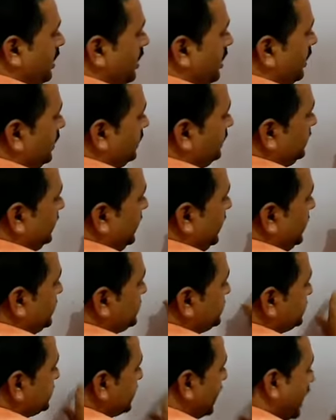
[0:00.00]
there
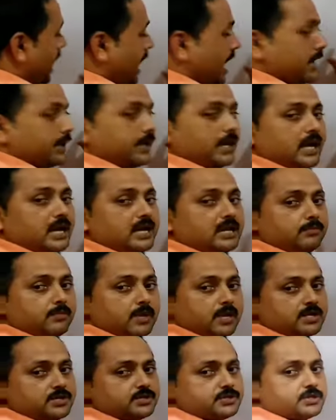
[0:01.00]
is an
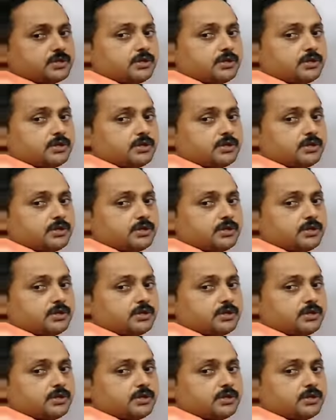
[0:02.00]
element